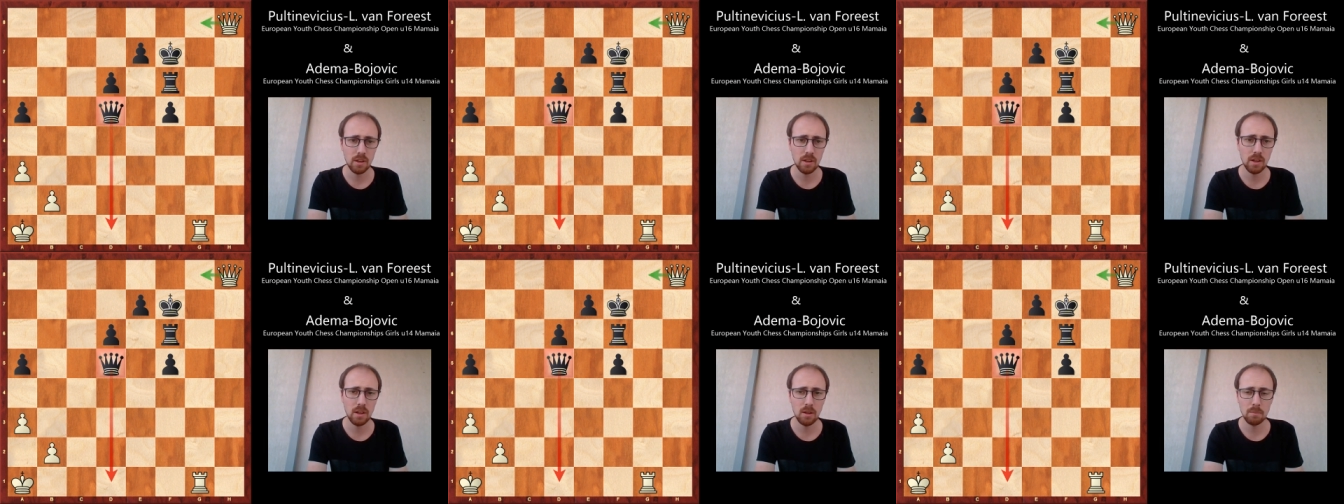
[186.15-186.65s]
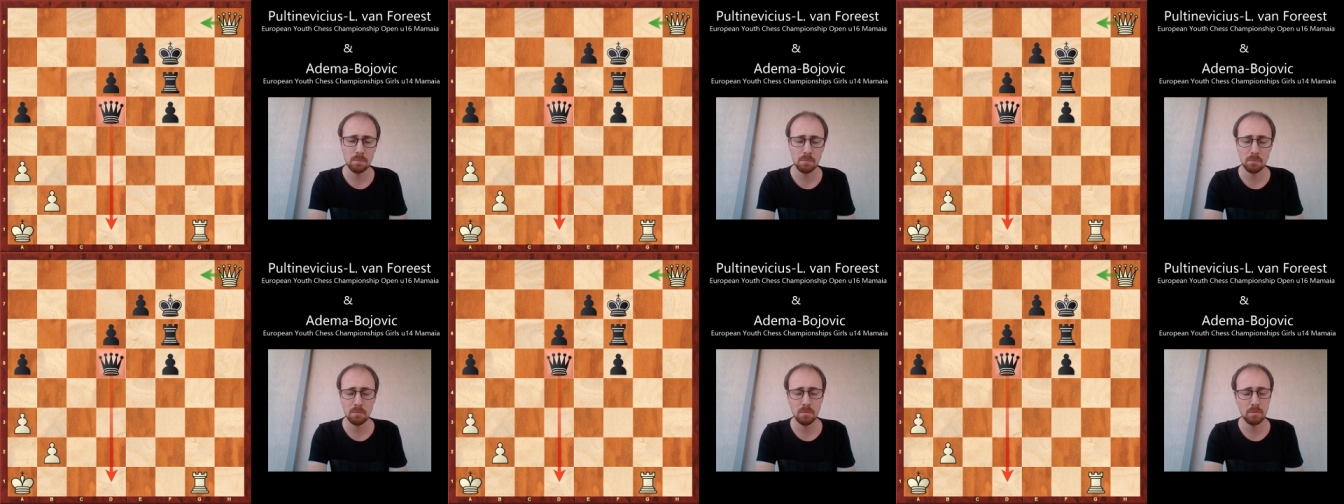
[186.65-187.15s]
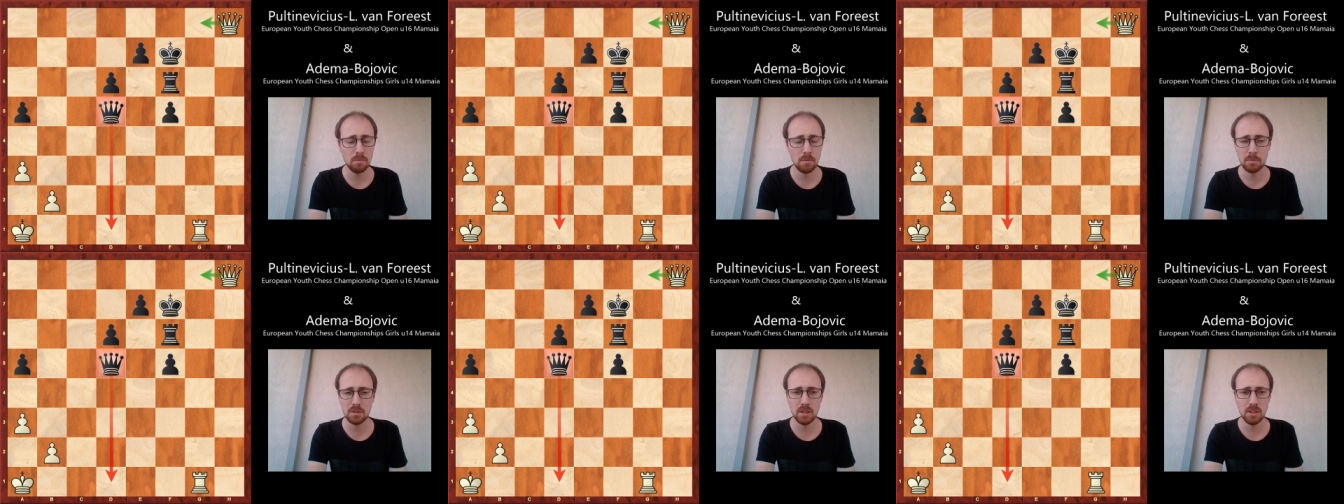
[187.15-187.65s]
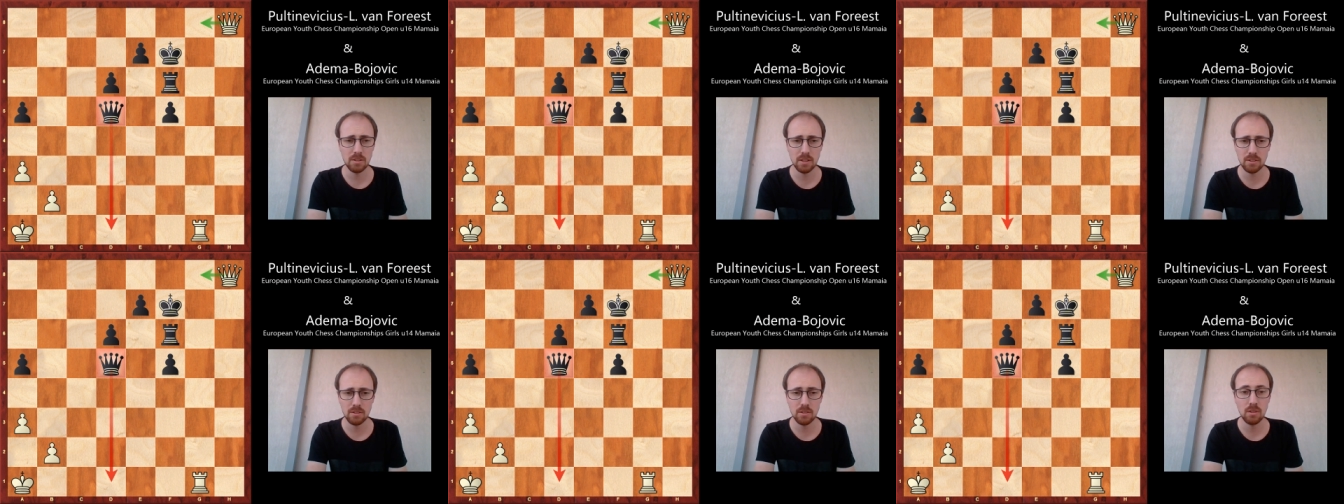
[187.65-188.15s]
Um, but besides that,
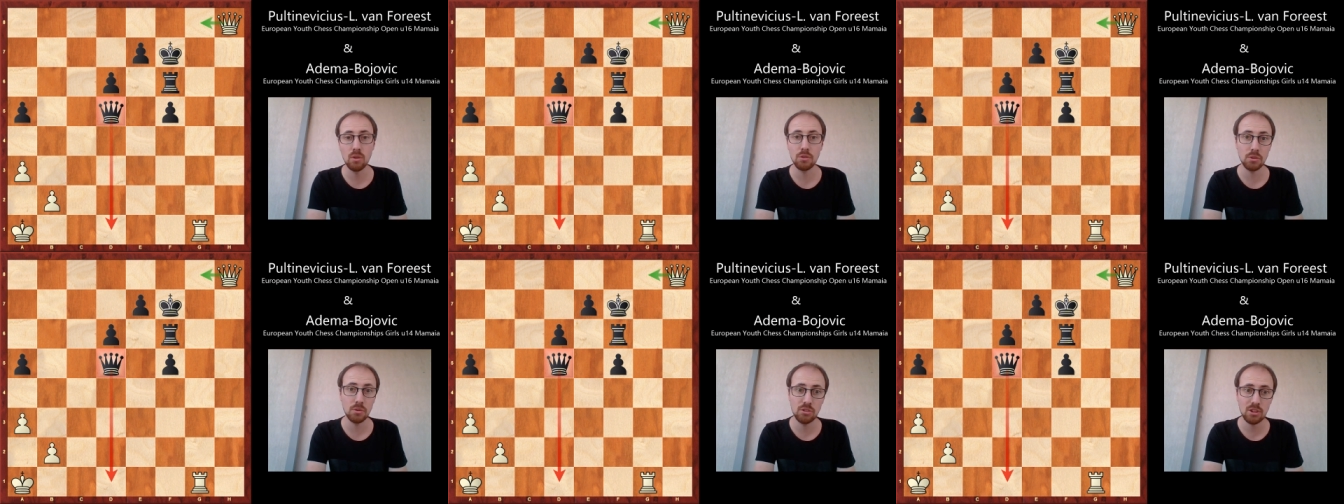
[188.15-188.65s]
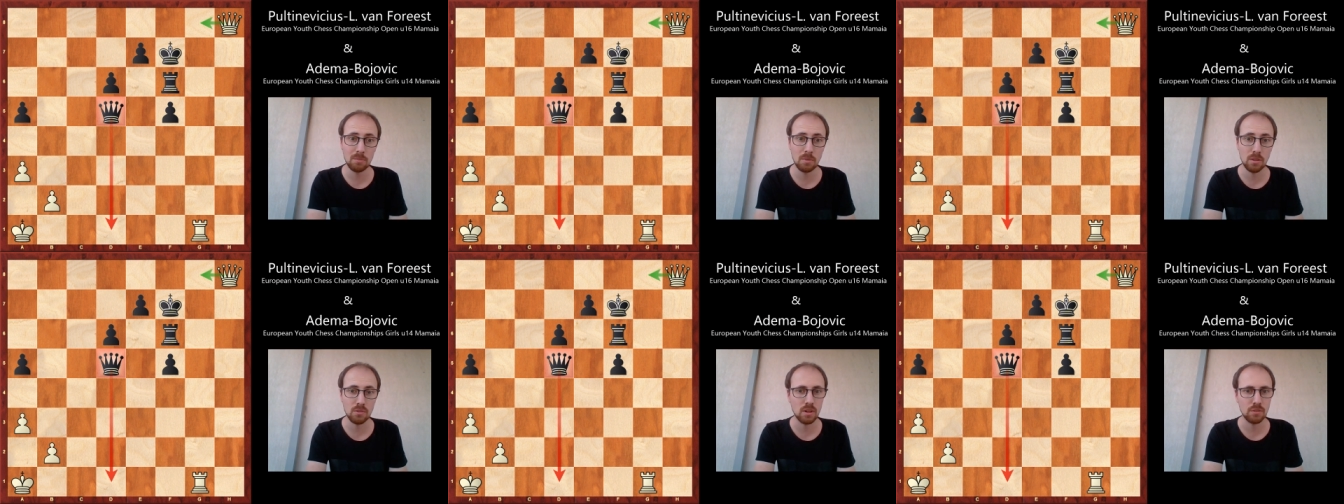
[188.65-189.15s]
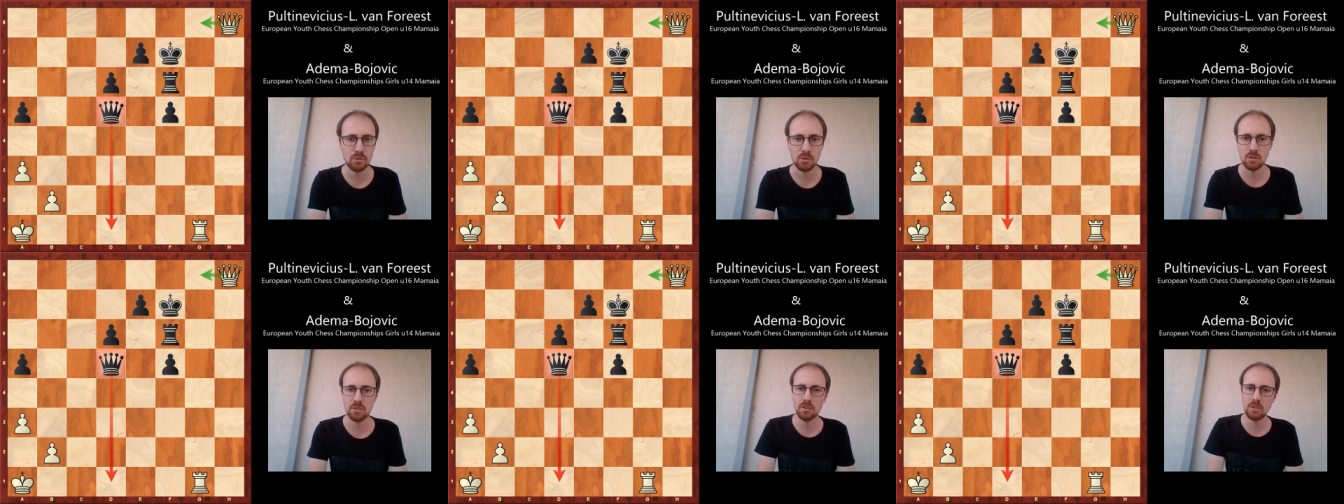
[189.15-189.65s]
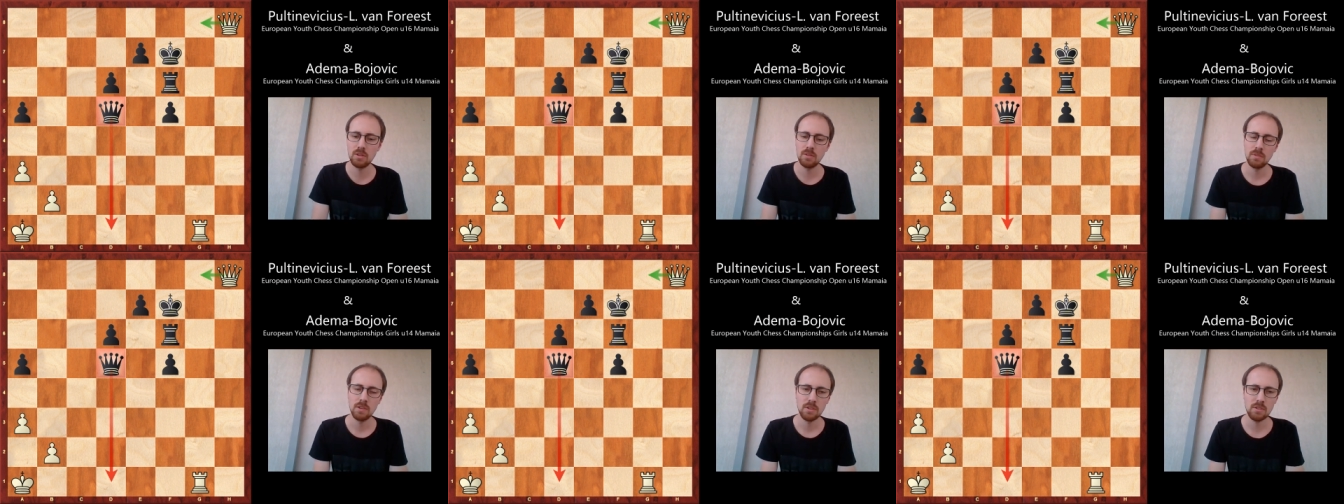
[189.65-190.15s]
also a checkmate threat, of course.
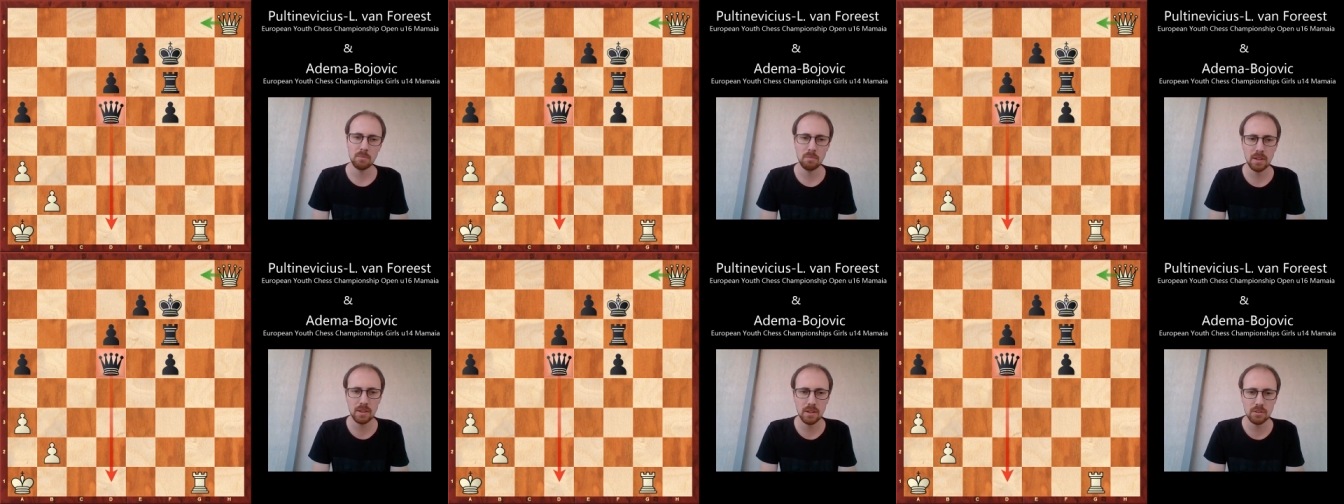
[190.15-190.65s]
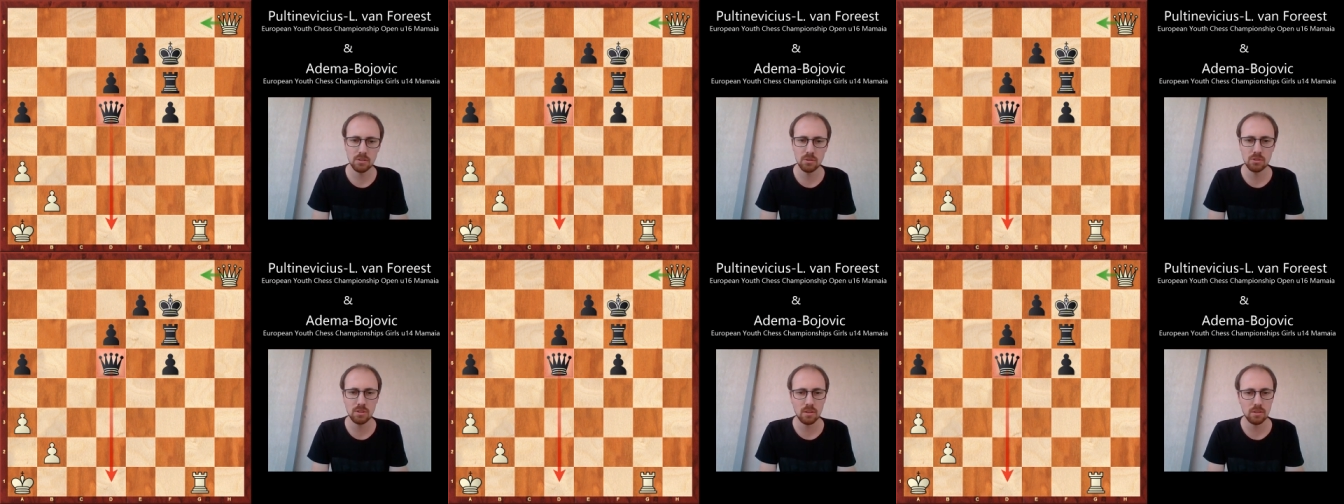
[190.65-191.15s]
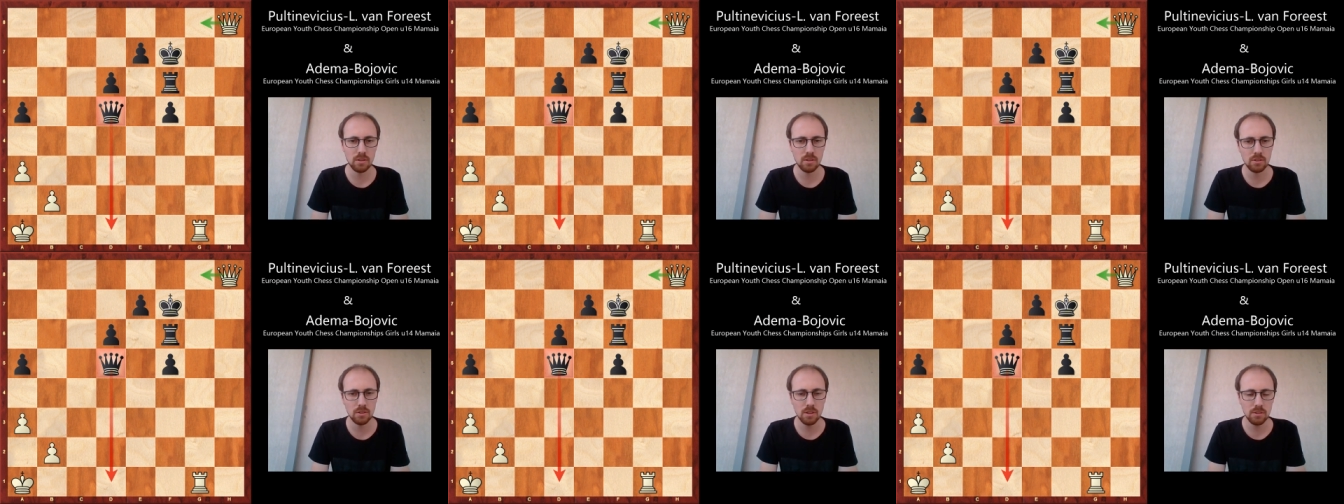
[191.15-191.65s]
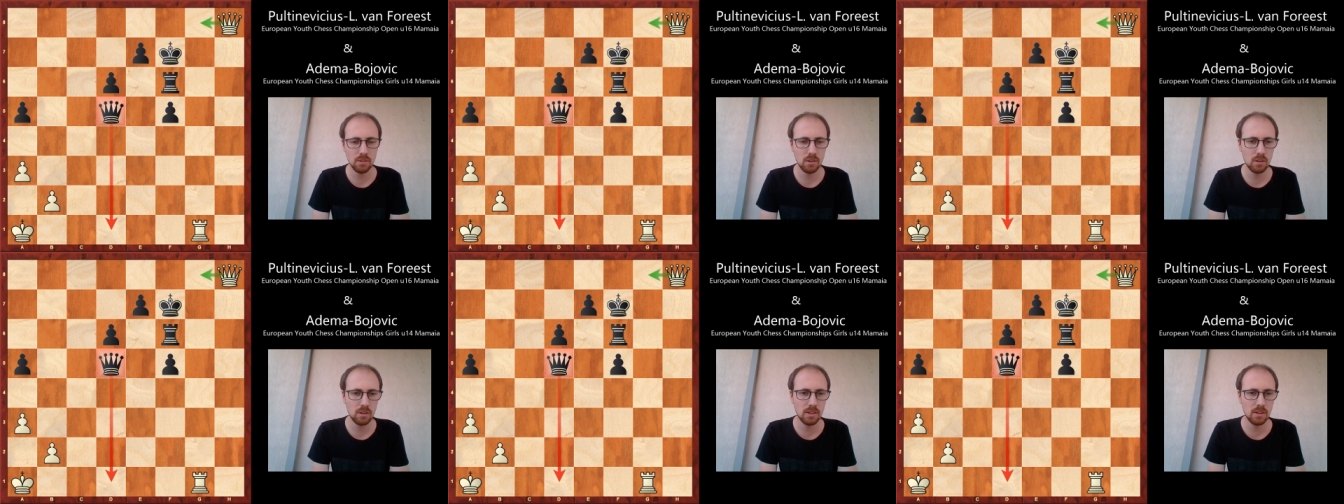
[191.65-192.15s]
So black has to do something, so he has to
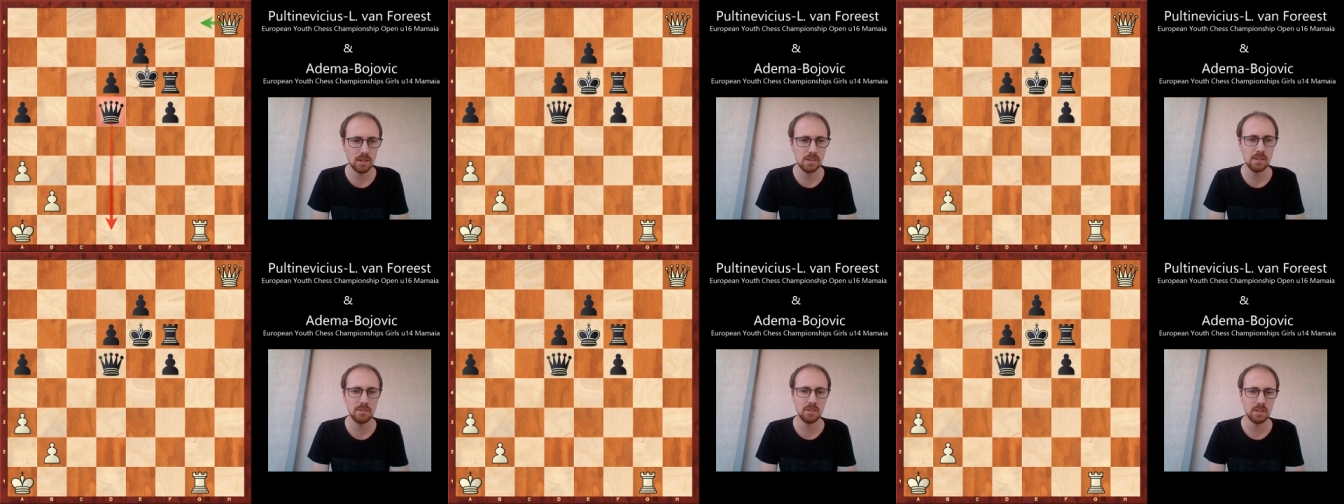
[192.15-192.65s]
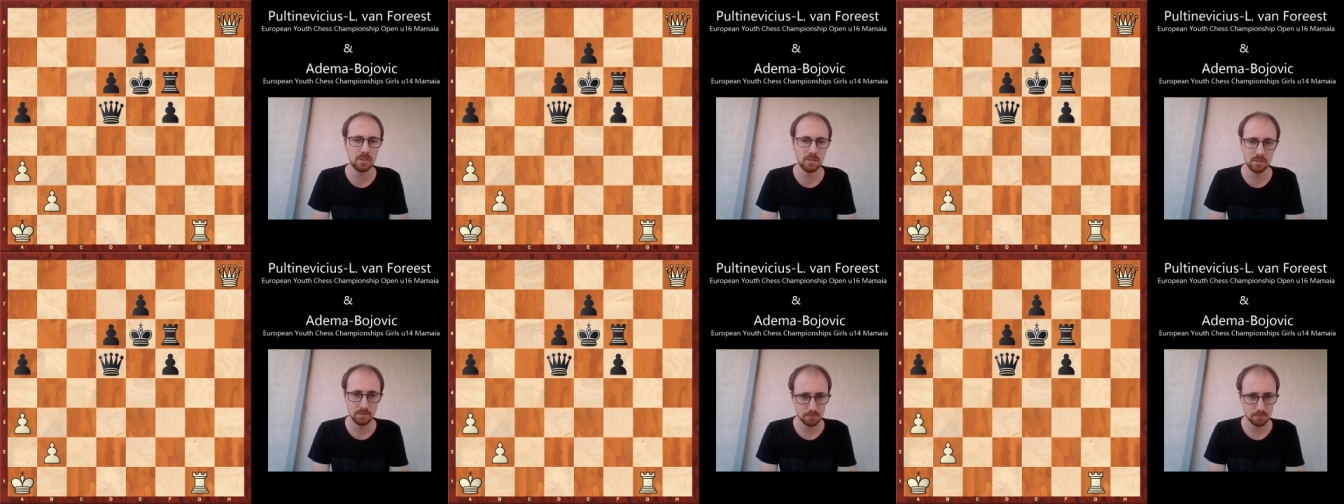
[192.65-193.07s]
go king e6,